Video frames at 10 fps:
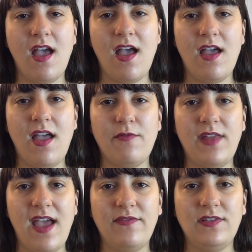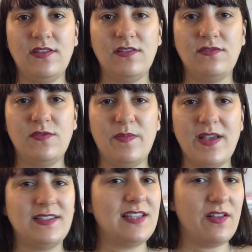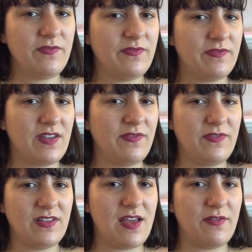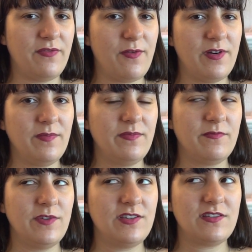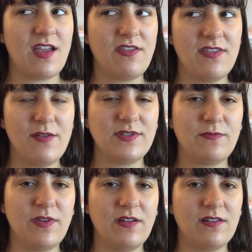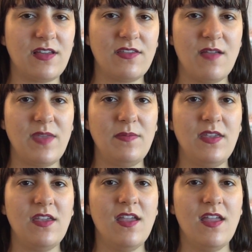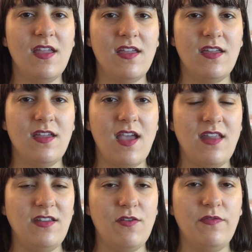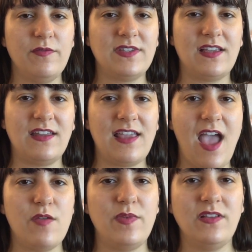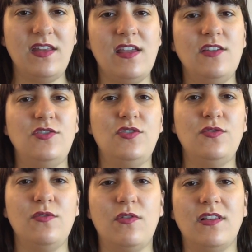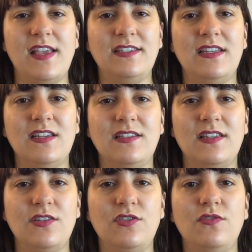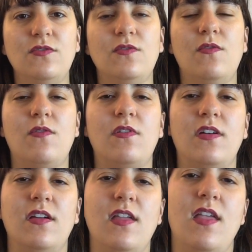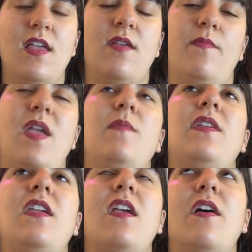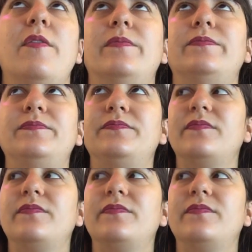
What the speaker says: I would have to do it myself and fill out a form, which I thought that was weird. I thought maybe, I didn't know if it was like an accountability issue or a laziness issue, or maybe, I